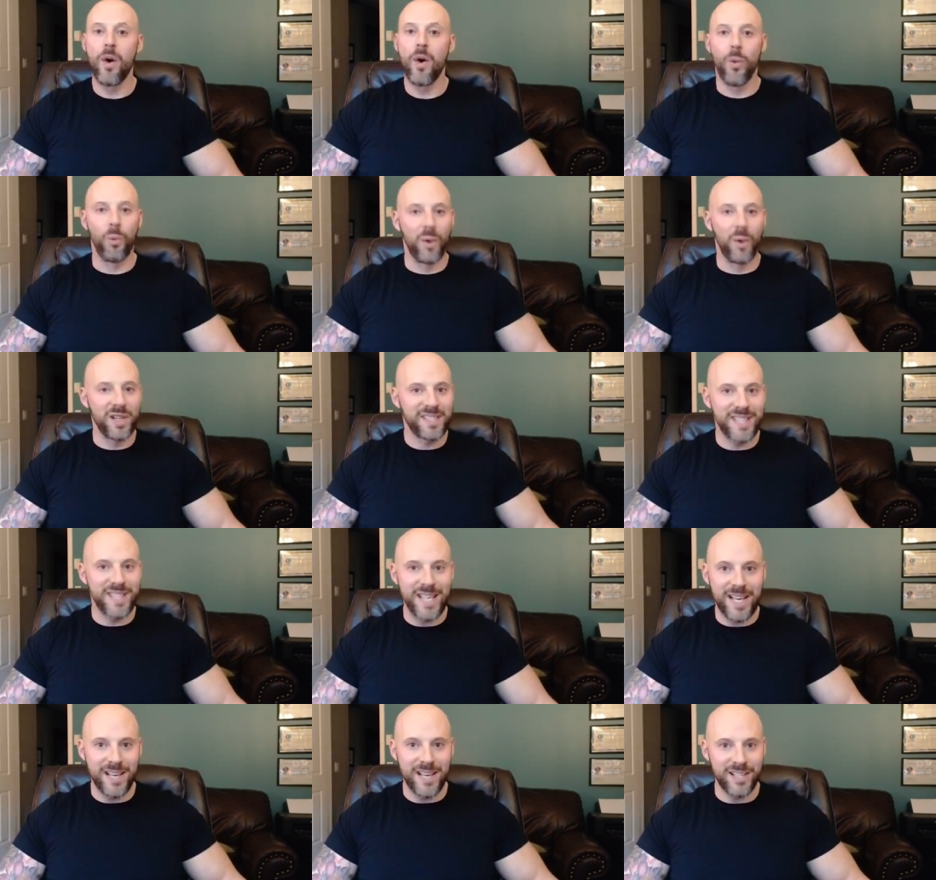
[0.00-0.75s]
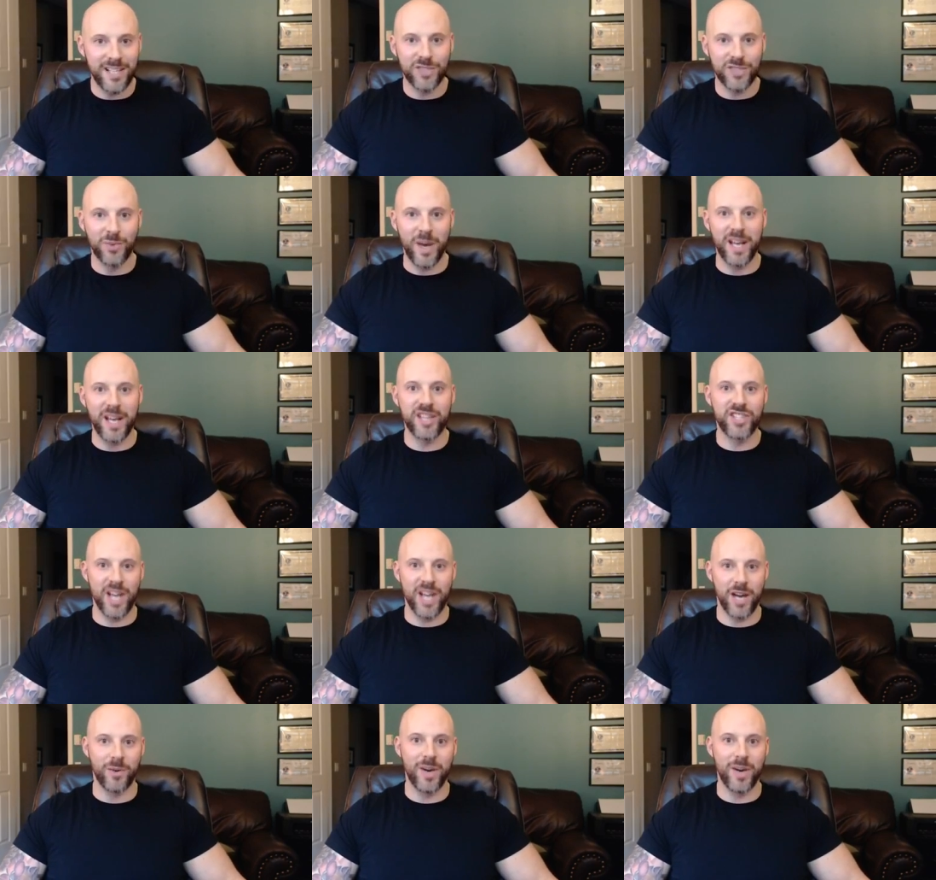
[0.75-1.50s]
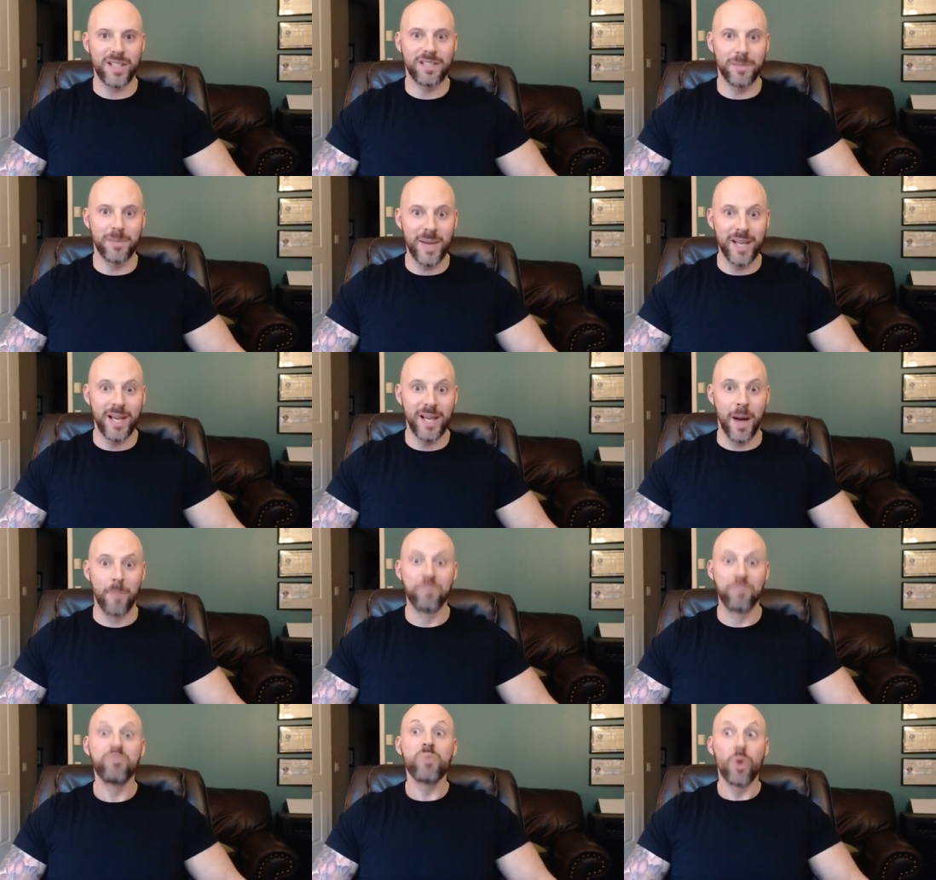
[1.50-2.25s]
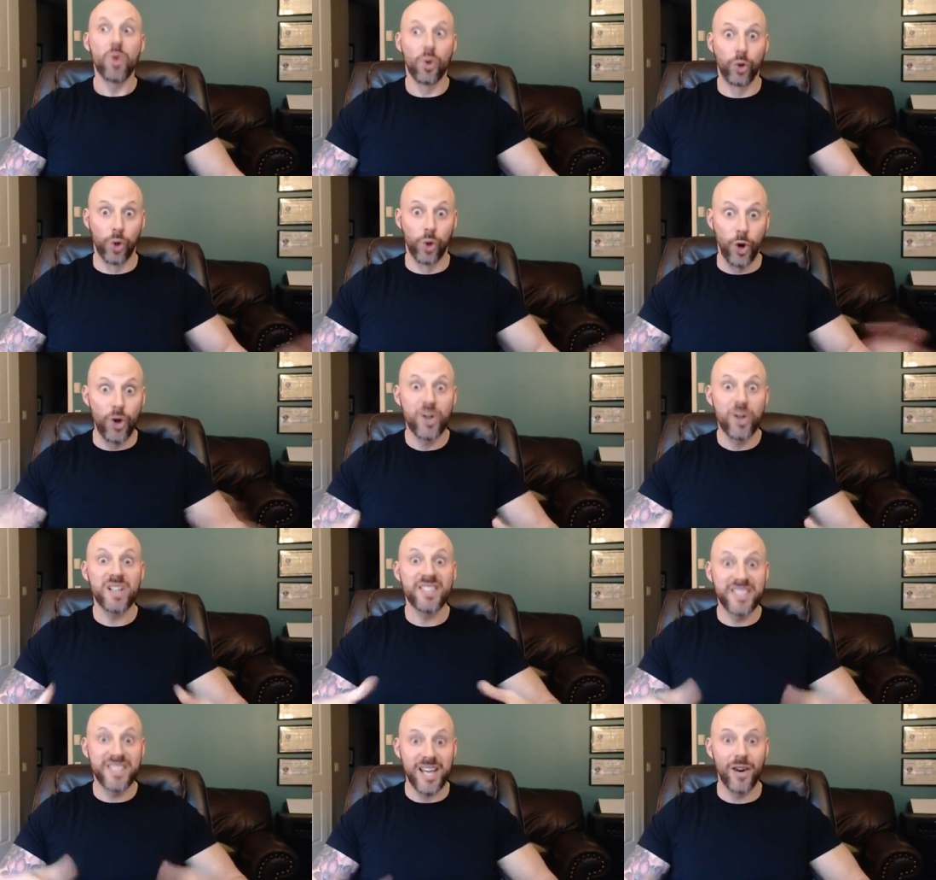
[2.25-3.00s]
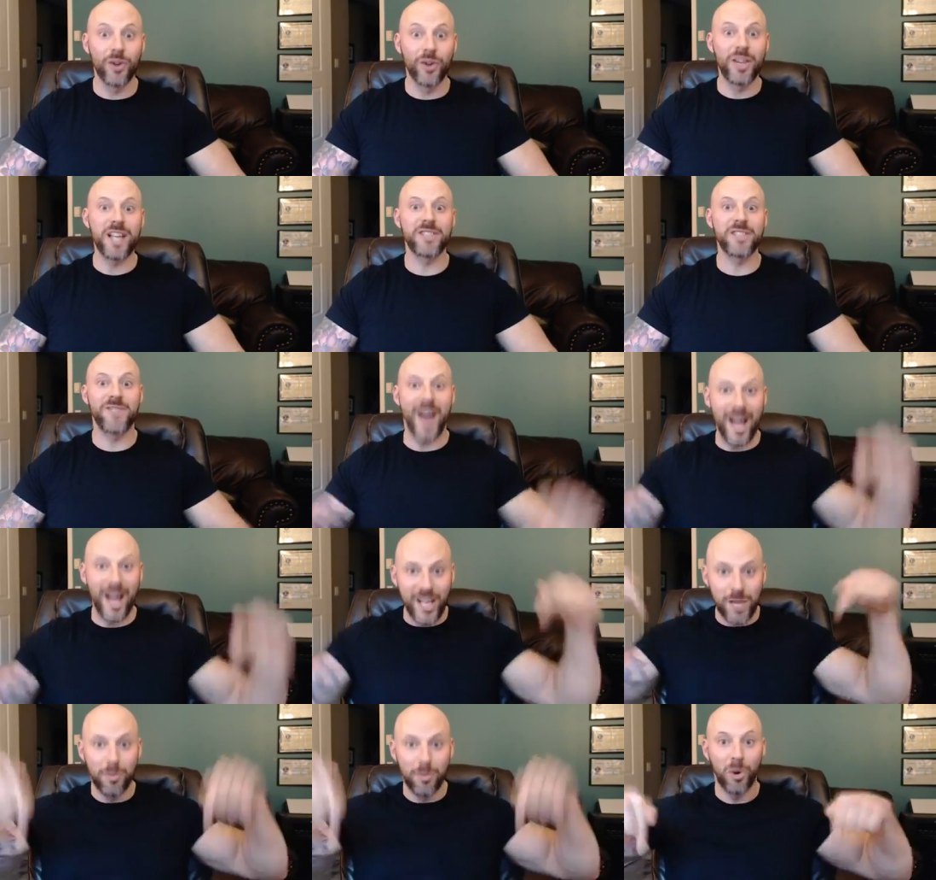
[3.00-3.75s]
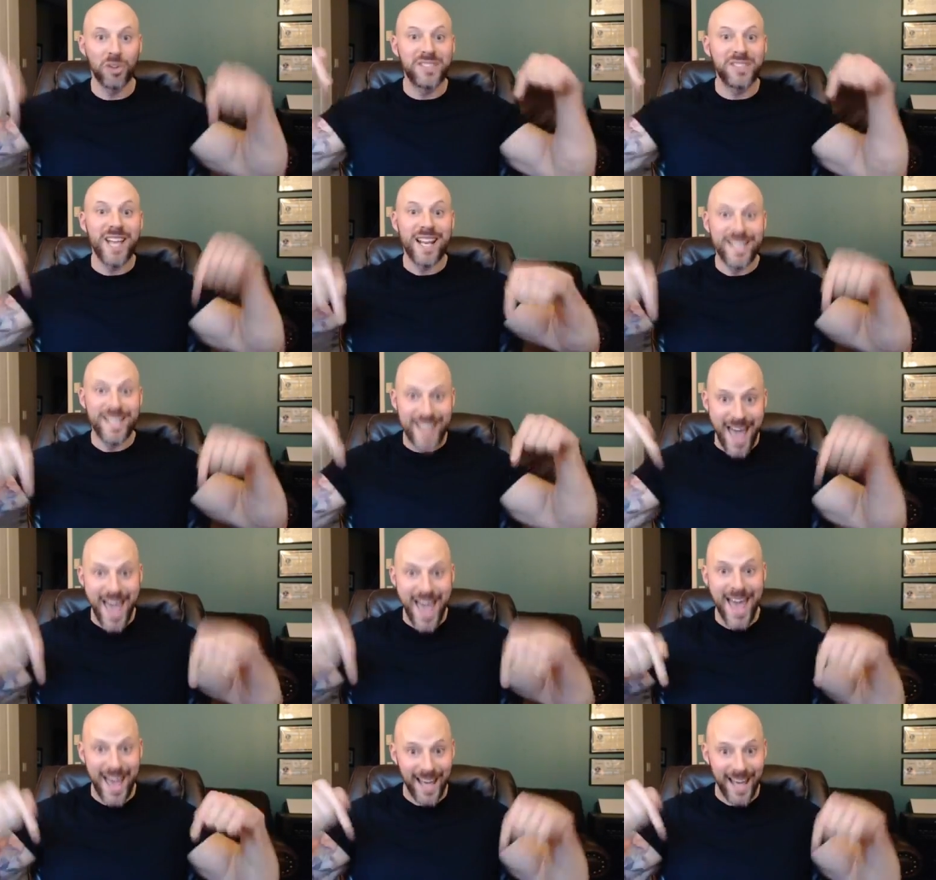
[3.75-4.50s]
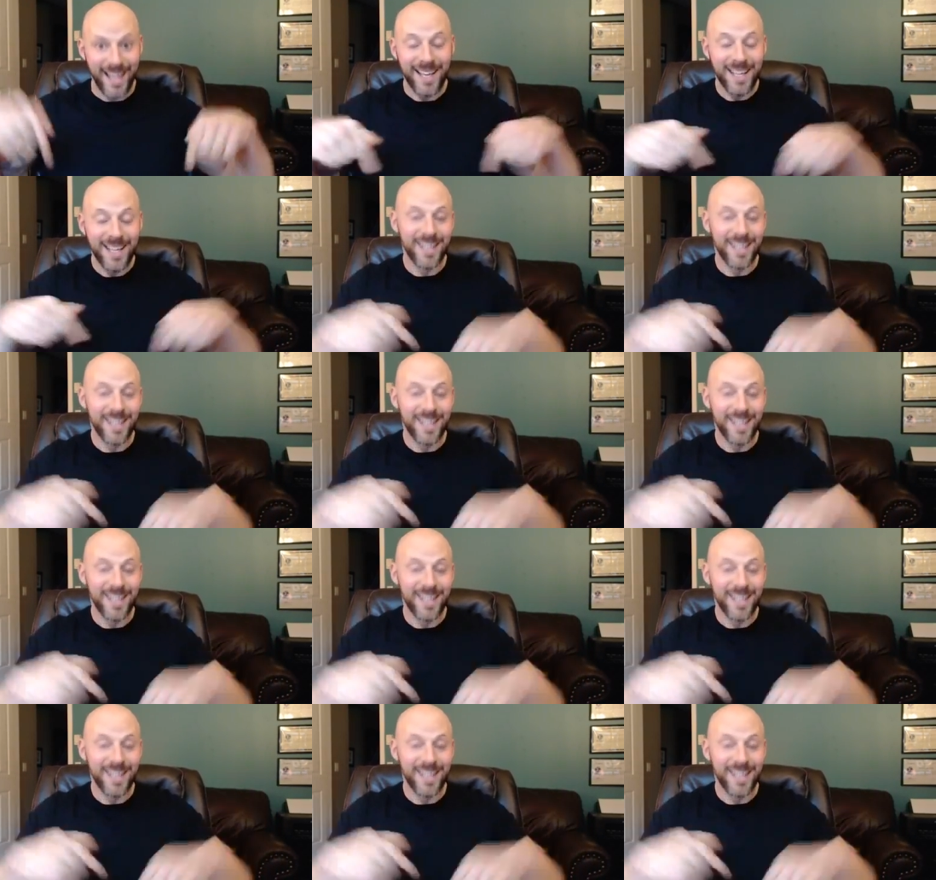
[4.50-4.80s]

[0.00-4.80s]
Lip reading: What's the easiest way to generate some income? Learn a skill that's valuable today.